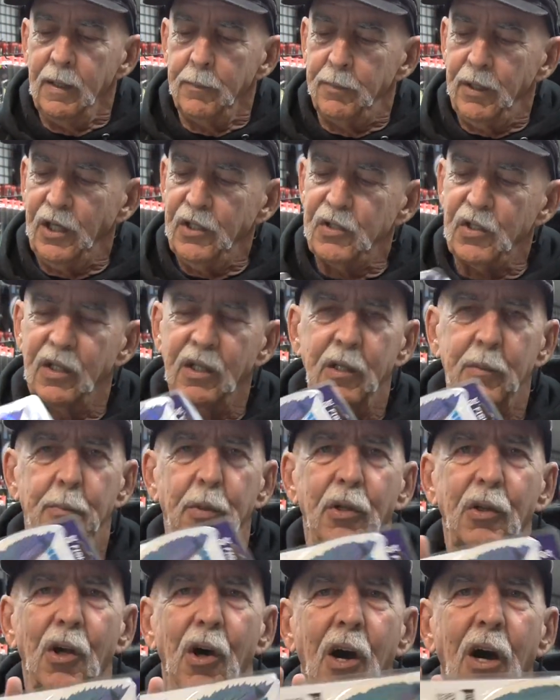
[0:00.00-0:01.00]
Basically, you
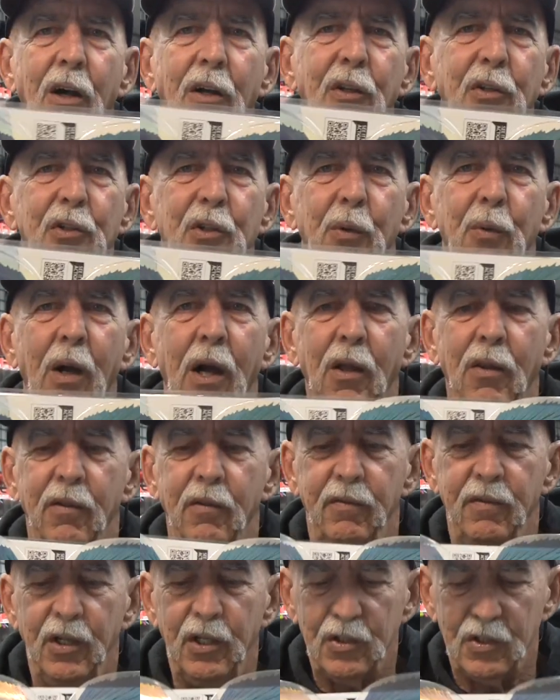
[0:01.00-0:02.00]
put the harness around the
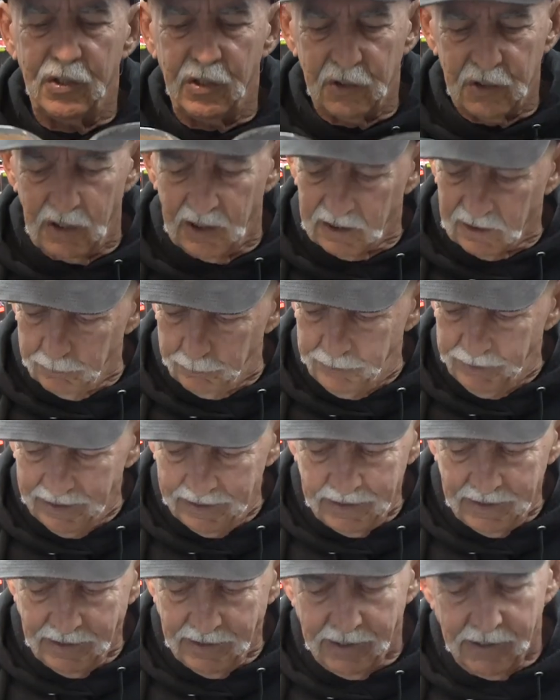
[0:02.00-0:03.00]
fish. There's a little
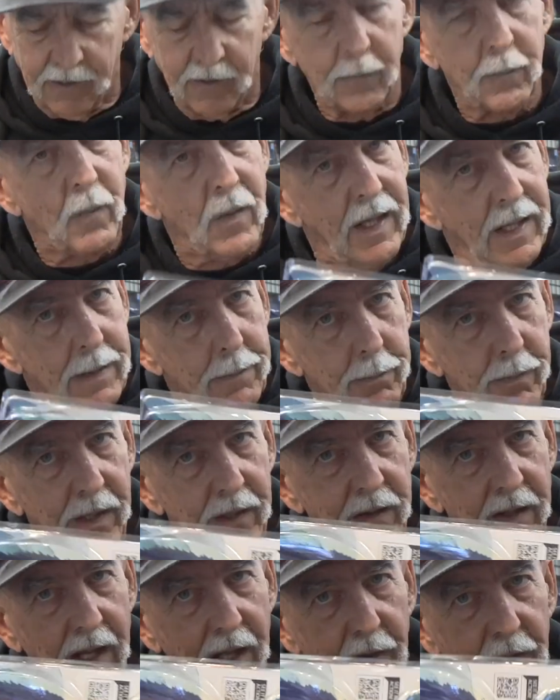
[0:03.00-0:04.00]
pin in here.
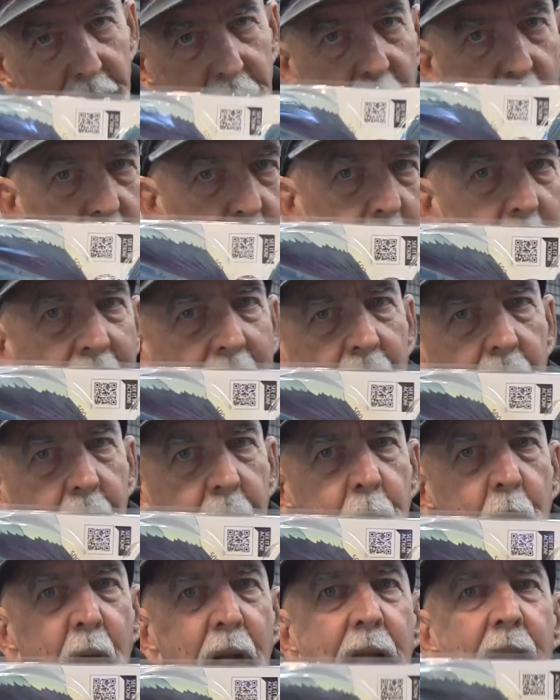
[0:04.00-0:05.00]
Pin that through the mac.